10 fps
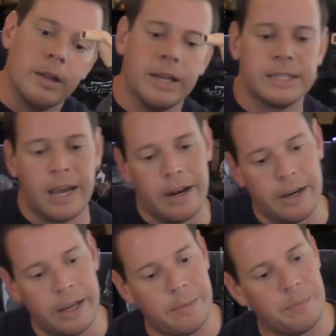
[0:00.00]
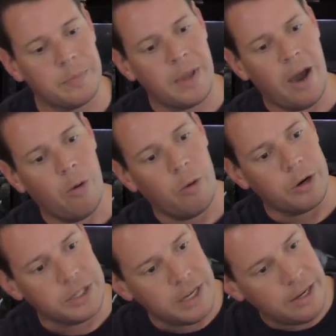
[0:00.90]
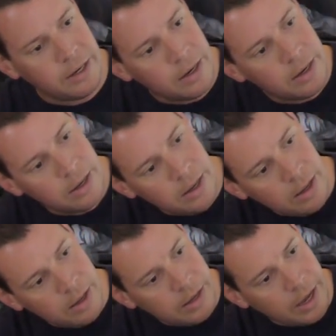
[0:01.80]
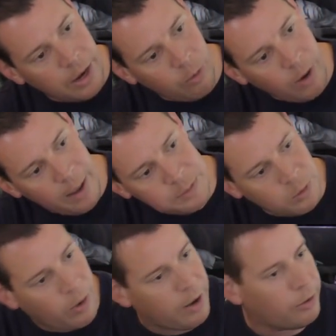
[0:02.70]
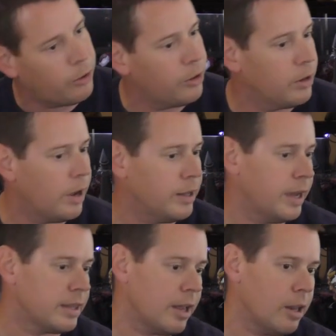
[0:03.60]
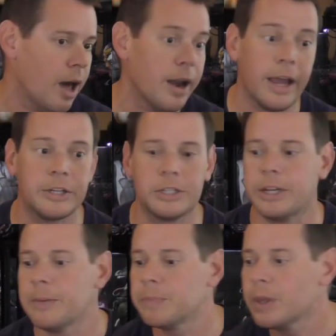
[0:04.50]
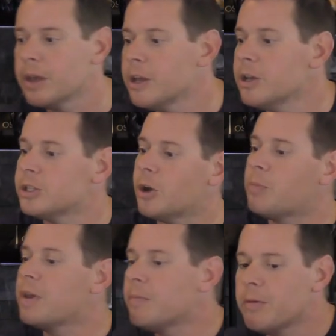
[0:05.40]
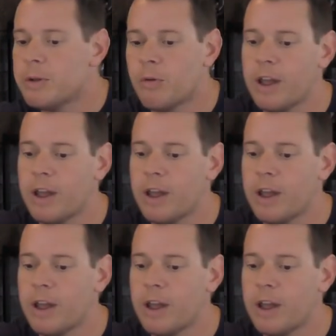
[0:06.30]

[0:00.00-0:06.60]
That's kind of neat how it works in, kind of wraps around her. I like that a lot actually. So people have been